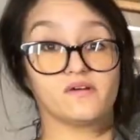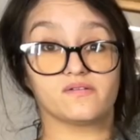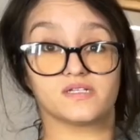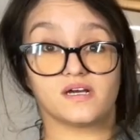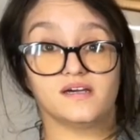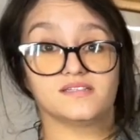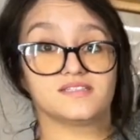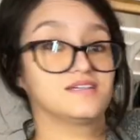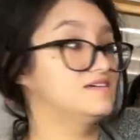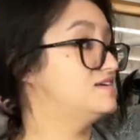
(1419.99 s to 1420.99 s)

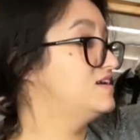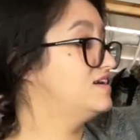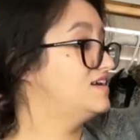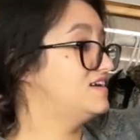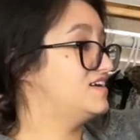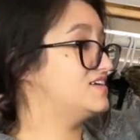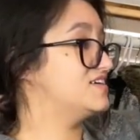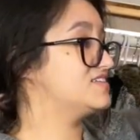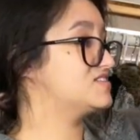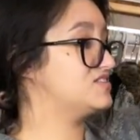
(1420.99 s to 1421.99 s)
oversized.
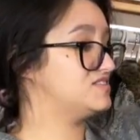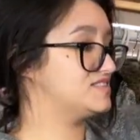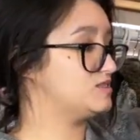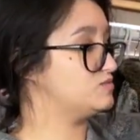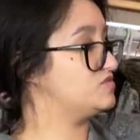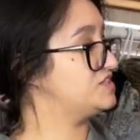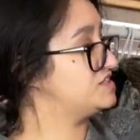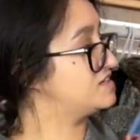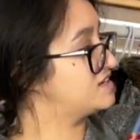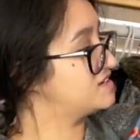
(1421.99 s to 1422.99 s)
nice little deep V
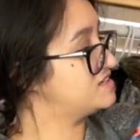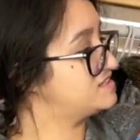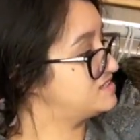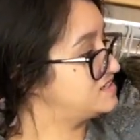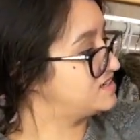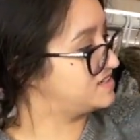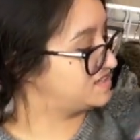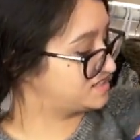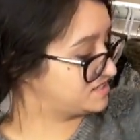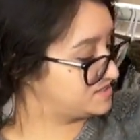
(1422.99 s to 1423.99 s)
there.
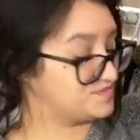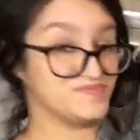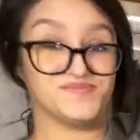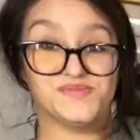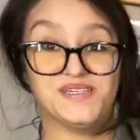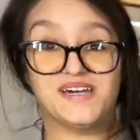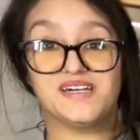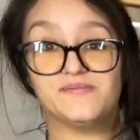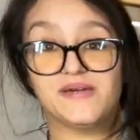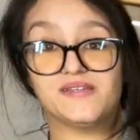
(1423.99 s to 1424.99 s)
Um, yeah,
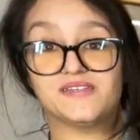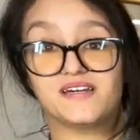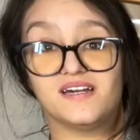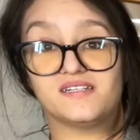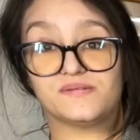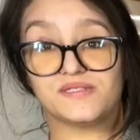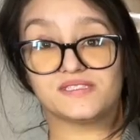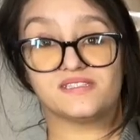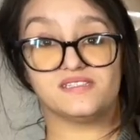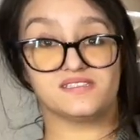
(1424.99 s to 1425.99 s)
I mainly got it
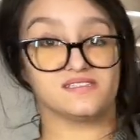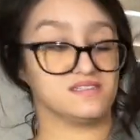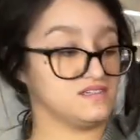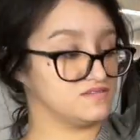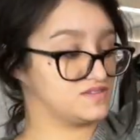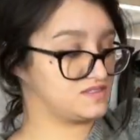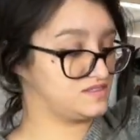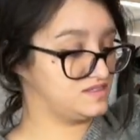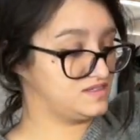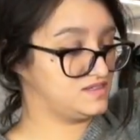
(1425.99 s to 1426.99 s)
because of these sleeves.
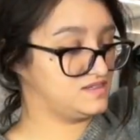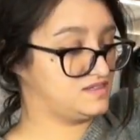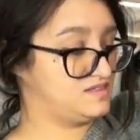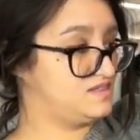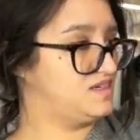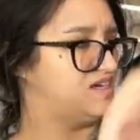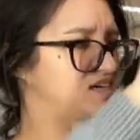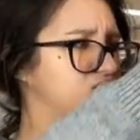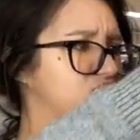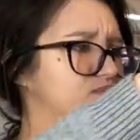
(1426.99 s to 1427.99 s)
I
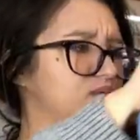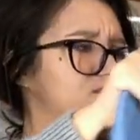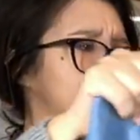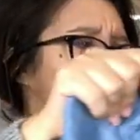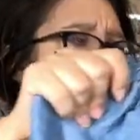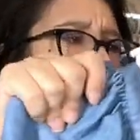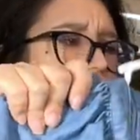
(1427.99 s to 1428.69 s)
don't know, maybe this is a